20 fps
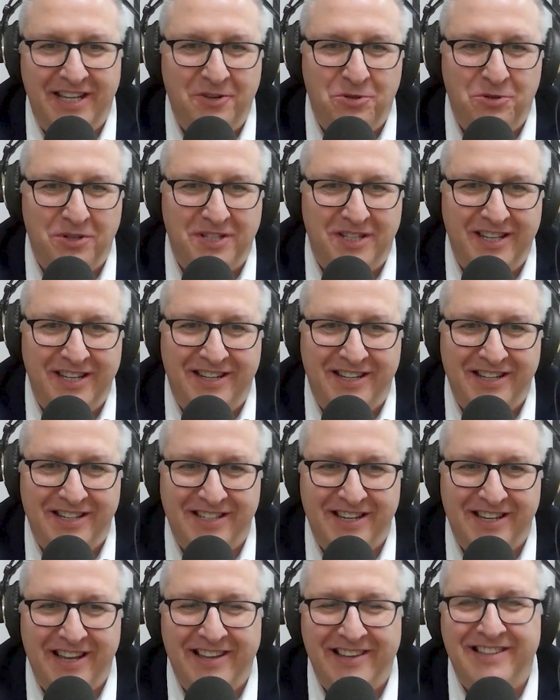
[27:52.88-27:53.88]
interested
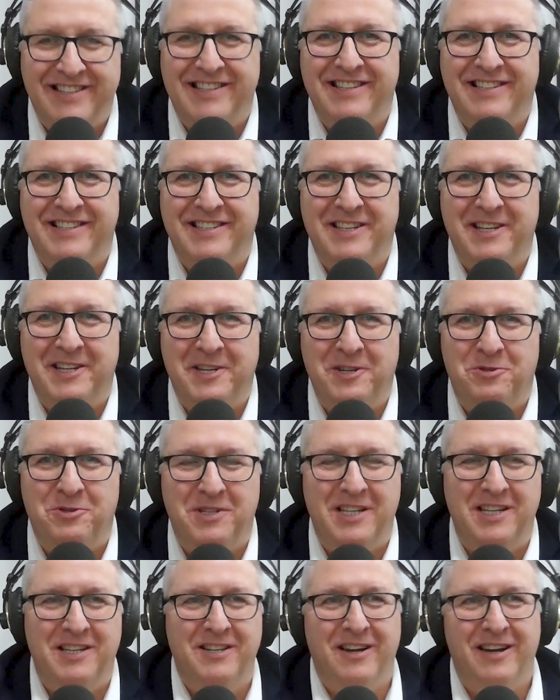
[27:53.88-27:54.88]
because it's an
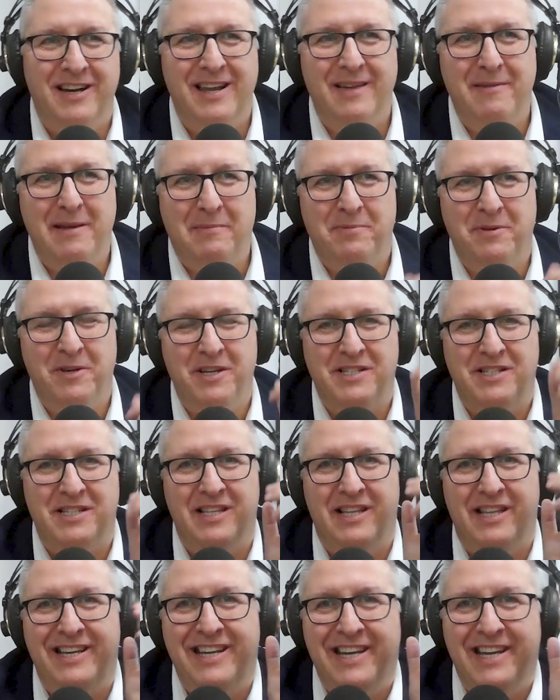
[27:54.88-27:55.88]
interesting dynamic
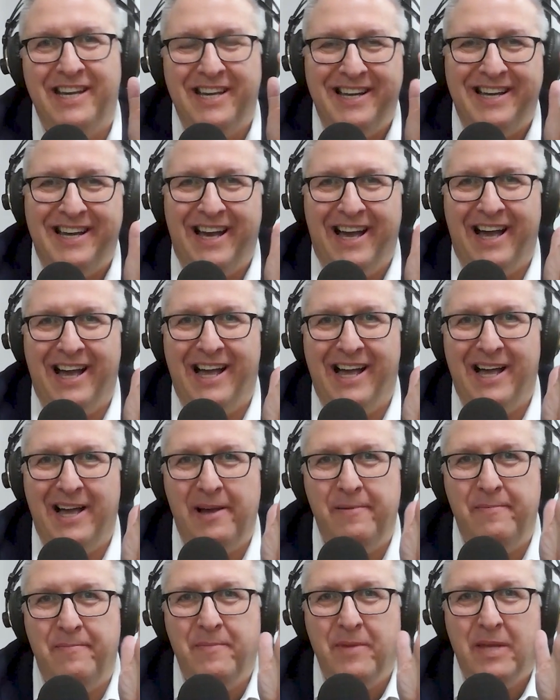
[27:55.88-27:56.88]
personally.
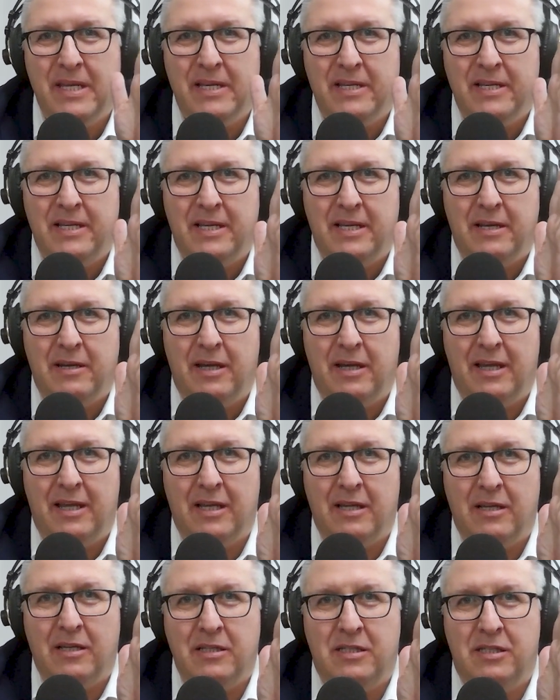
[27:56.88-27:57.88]
Do
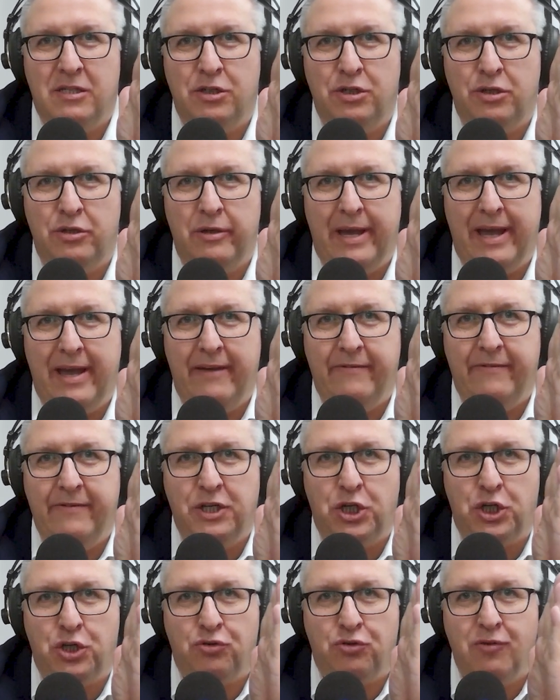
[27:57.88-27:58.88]
you ever
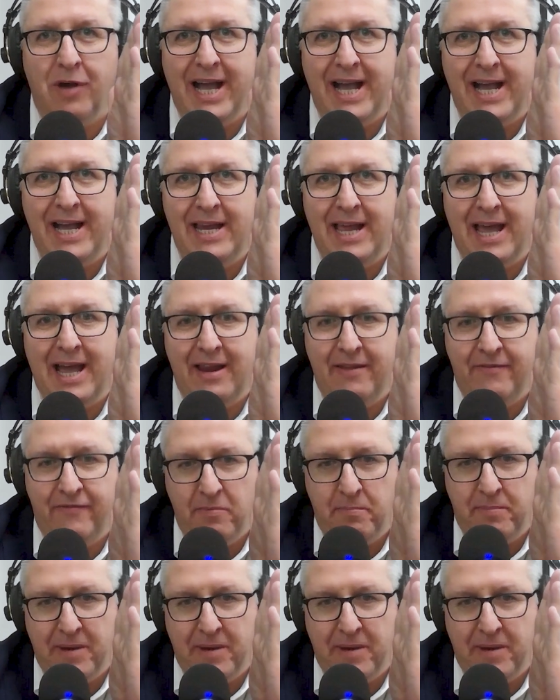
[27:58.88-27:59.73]
trade out of a